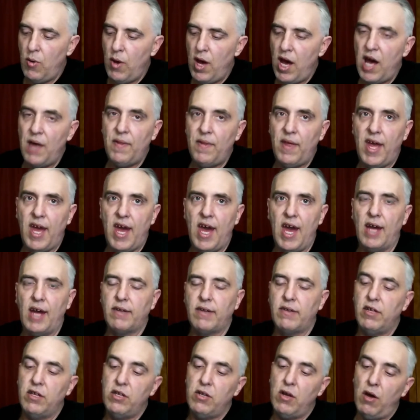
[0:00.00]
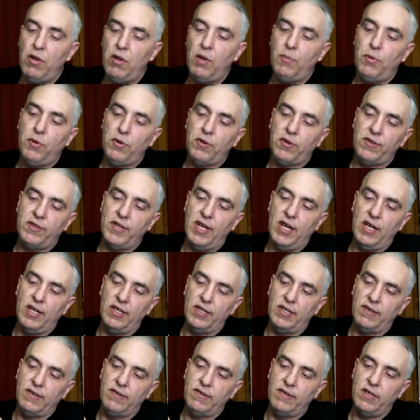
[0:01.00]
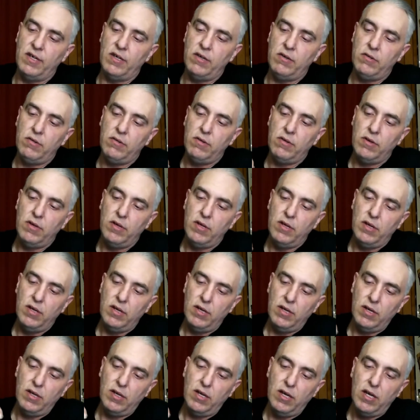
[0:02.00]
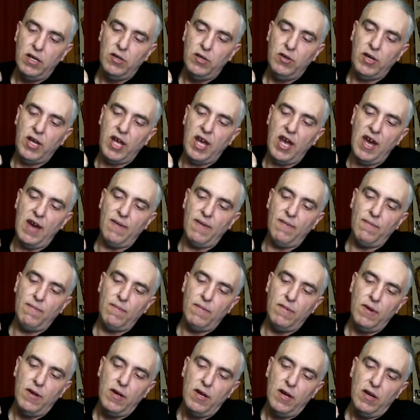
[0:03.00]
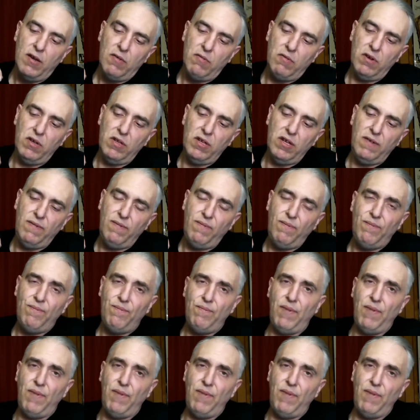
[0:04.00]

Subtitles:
know how they act. You know their personalities, you know? You can't really